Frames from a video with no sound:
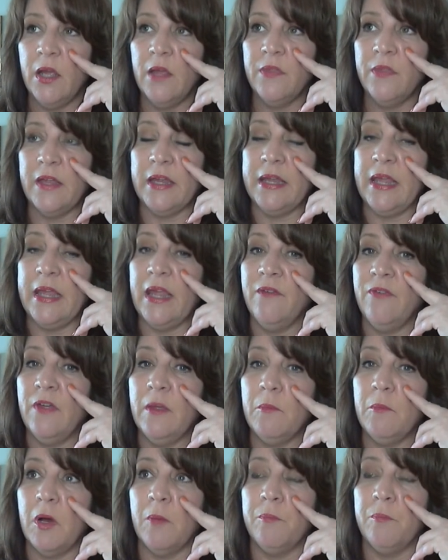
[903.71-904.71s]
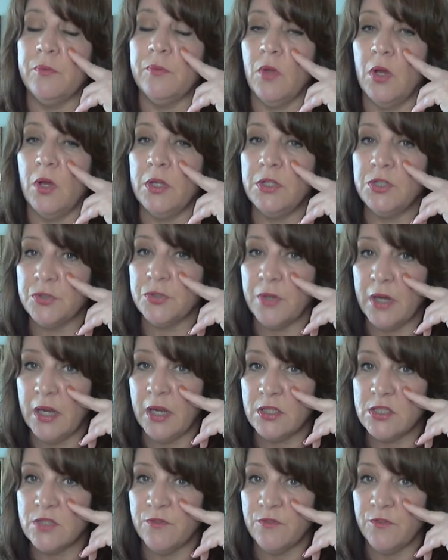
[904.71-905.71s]
They gave him a blood
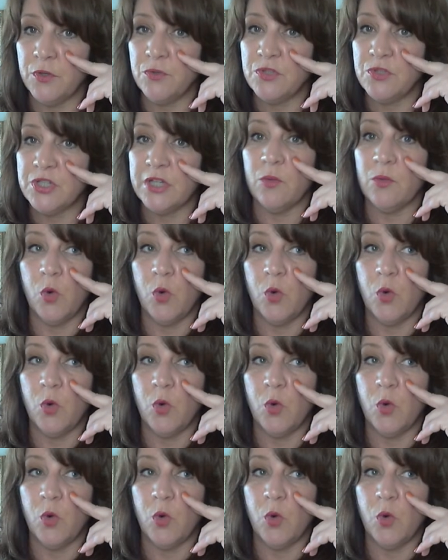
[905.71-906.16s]
transfusion.